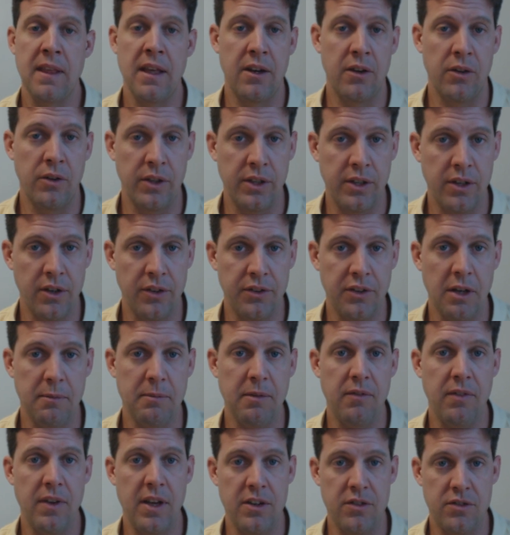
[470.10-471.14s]
It only goes up
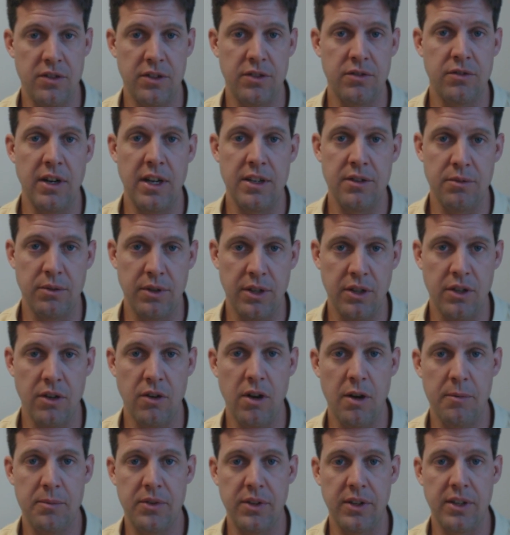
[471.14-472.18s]
if interest rates were to go
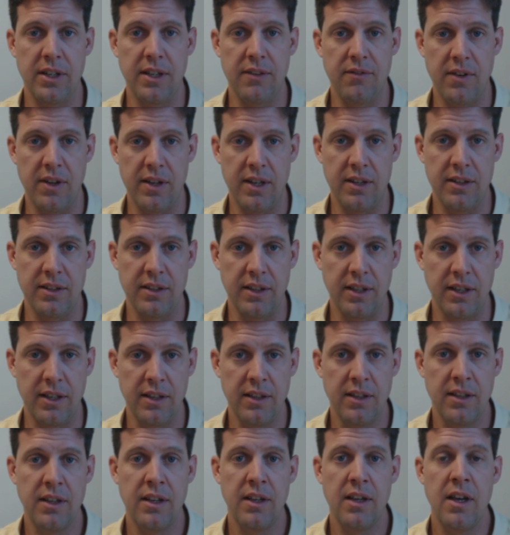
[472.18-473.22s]
up significantly,
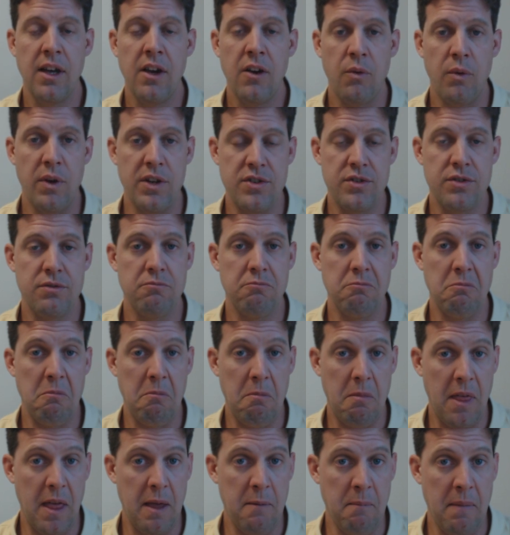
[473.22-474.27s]
which
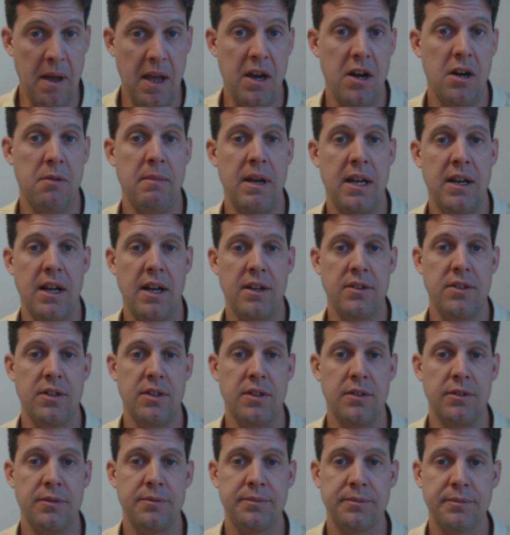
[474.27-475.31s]
they may or may not
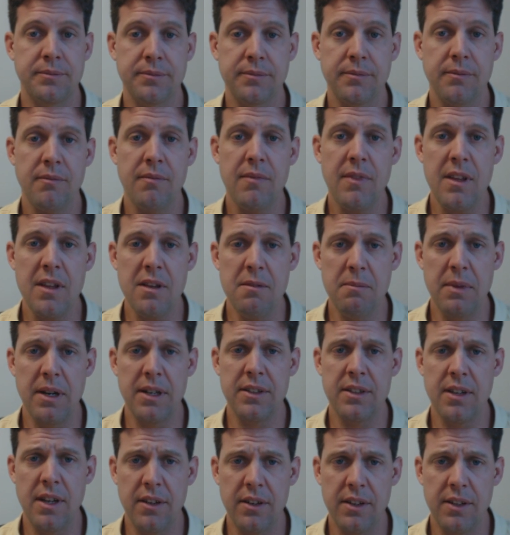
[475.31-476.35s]
do. But
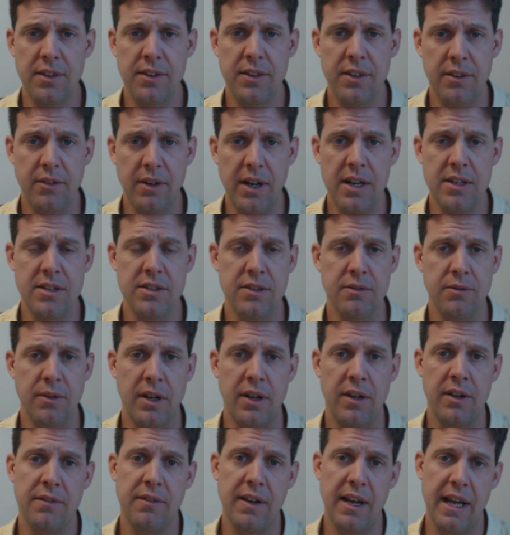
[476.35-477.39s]
it's another consideration
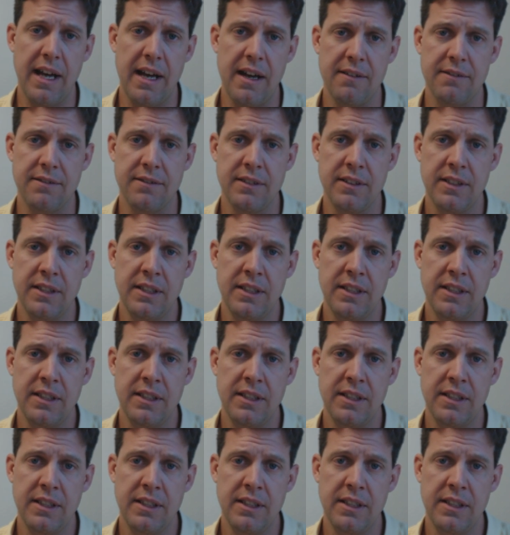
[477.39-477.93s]
where if I have,